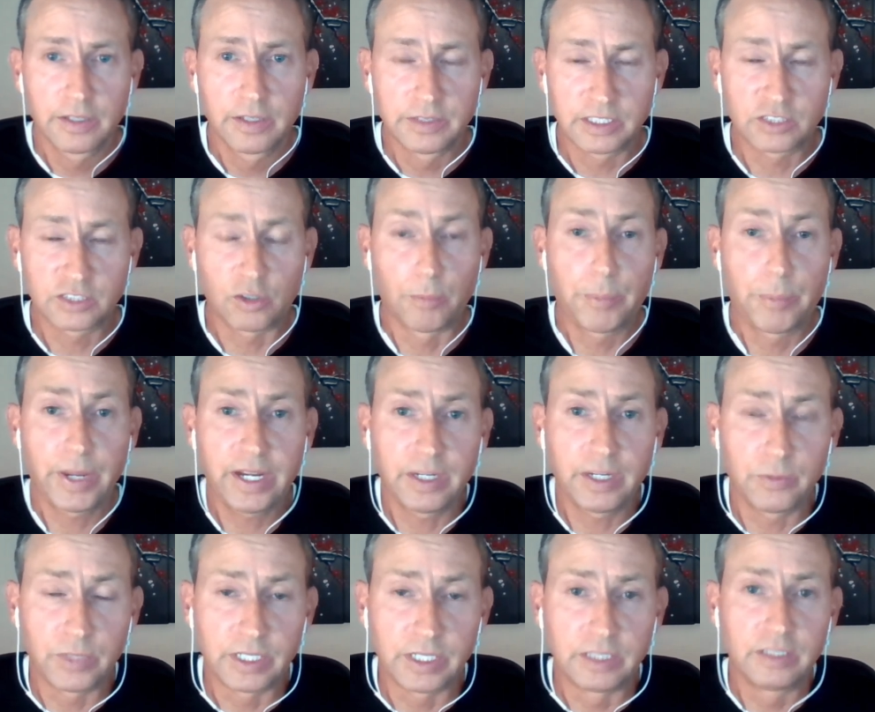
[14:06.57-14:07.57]
Just
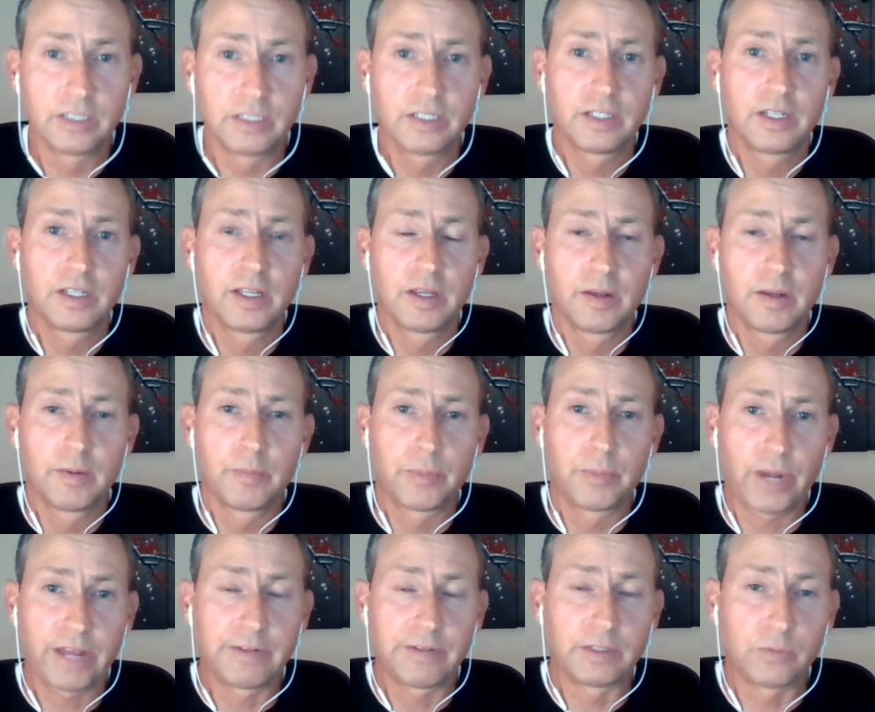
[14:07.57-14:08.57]
comparing with
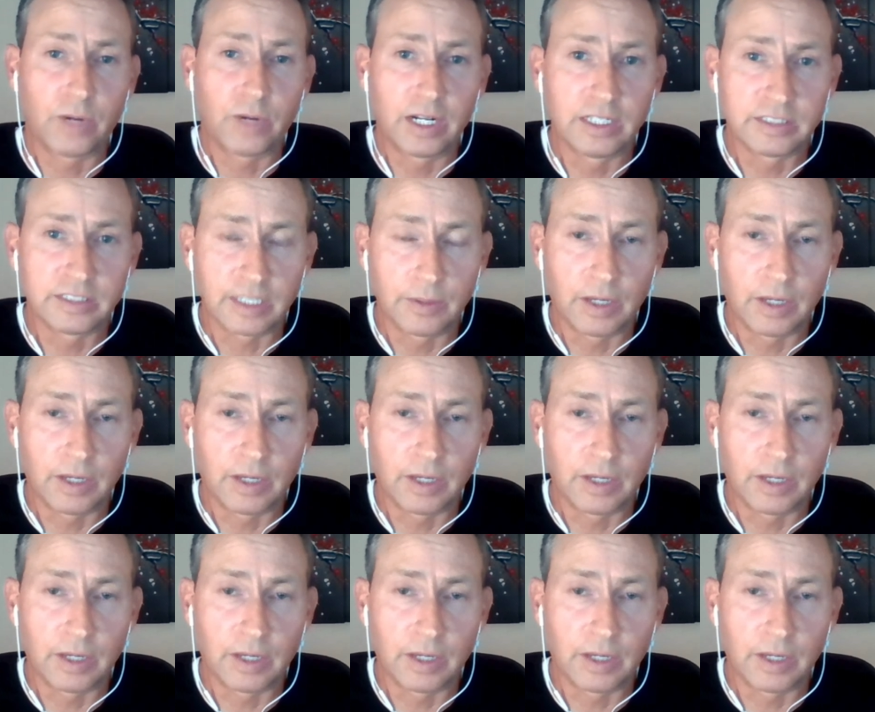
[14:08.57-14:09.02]
private wireless,